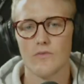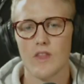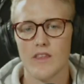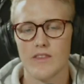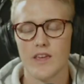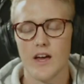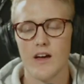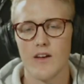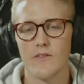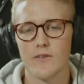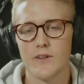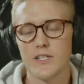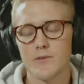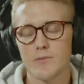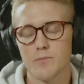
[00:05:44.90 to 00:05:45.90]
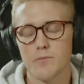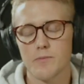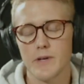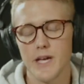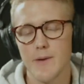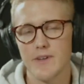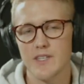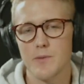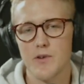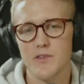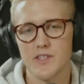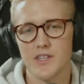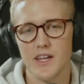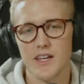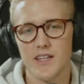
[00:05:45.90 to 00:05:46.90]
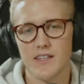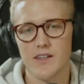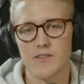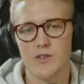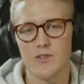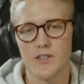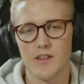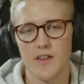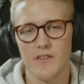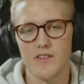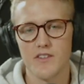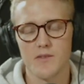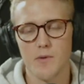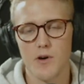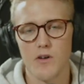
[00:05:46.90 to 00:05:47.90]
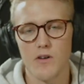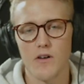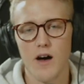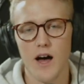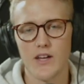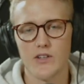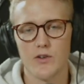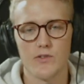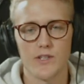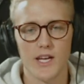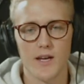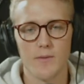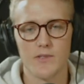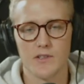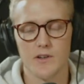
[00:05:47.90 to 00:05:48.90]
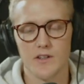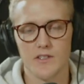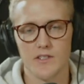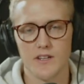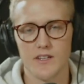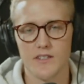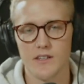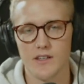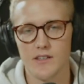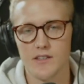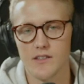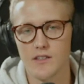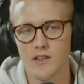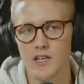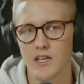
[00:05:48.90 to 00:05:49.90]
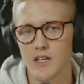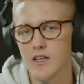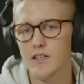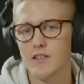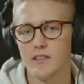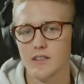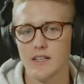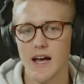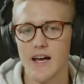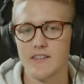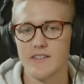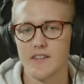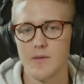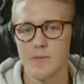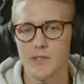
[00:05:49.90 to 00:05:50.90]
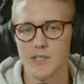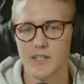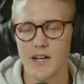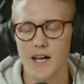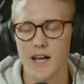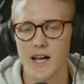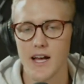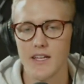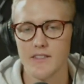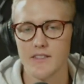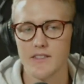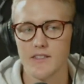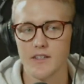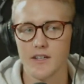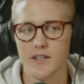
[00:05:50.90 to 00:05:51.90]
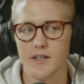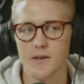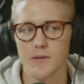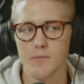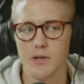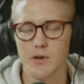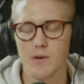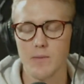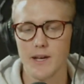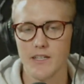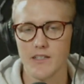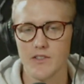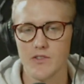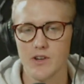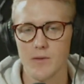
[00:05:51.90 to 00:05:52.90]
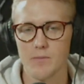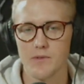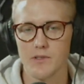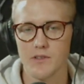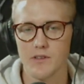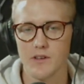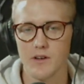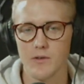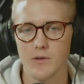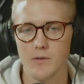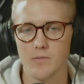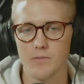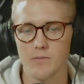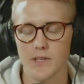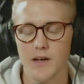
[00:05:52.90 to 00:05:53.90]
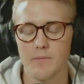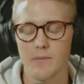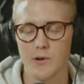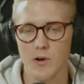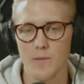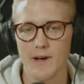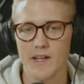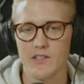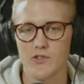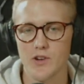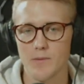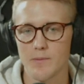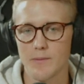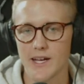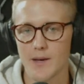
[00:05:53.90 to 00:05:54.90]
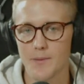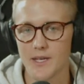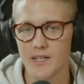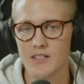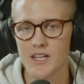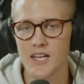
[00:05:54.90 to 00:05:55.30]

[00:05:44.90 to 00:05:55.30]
Yeah, I first became exposed to the idea of using like these small hydro dams across the United States last summer at uh, Bitcoin Mining Disrupt, uh, or yeah, Bitcoin Mining Disrupt in Miami.